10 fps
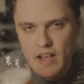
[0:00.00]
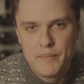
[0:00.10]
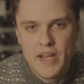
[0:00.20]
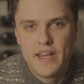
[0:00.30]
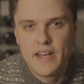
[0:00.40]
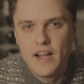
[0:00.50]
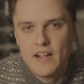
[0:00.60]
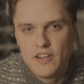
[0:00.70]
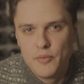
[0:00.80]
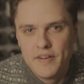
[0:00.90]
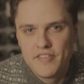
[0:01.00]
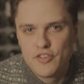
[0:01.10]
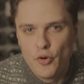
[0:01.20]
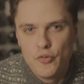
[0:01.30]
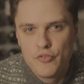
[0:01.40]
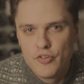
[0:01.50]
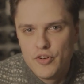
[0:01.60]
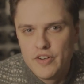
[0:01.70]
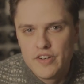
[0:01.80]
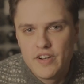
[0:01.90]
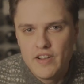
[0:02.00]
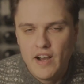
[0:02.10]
I'm getting a little bit of stone fruit,